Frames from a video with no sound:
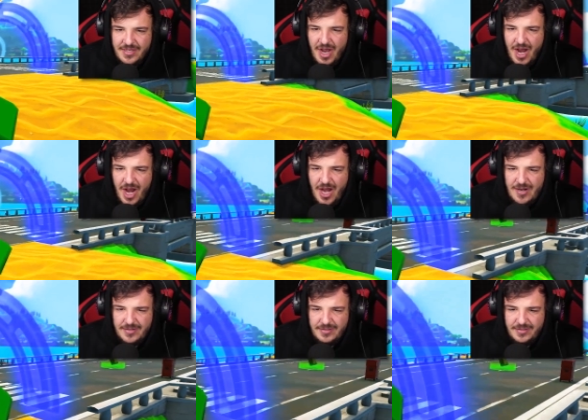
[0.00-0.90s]
No!
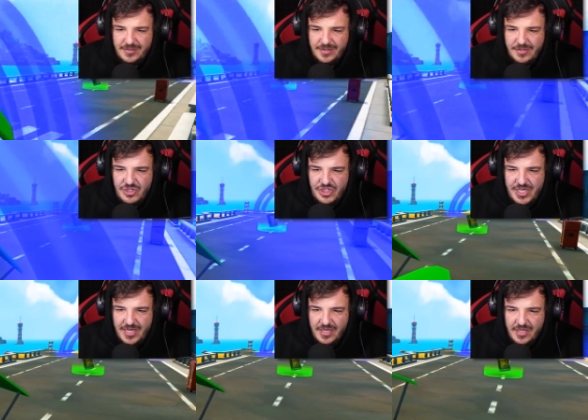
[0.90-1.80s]
Oh,
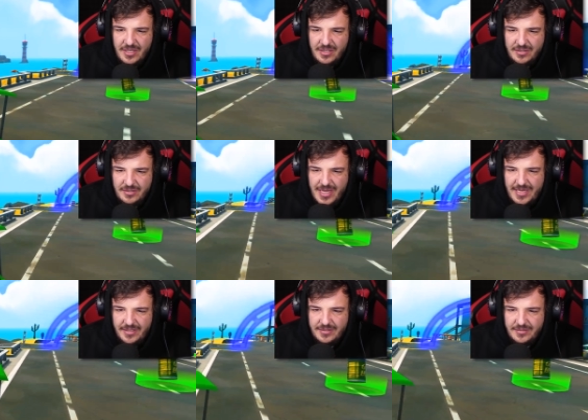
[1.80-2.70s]
shit.
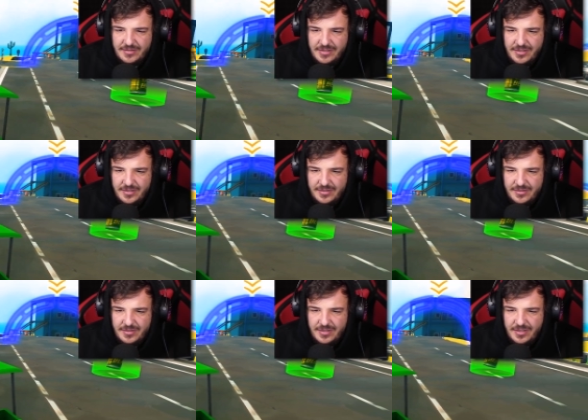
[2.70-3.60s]
Hey.
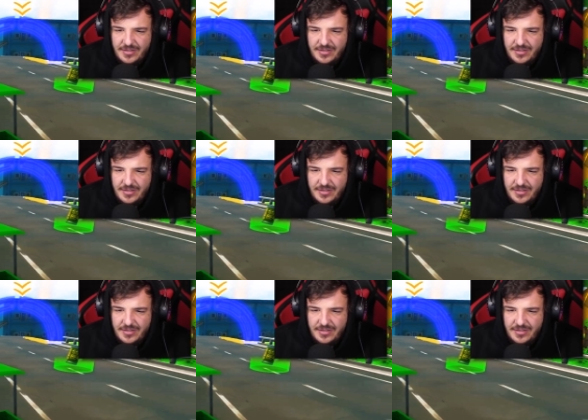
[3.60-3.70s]
Oh, oh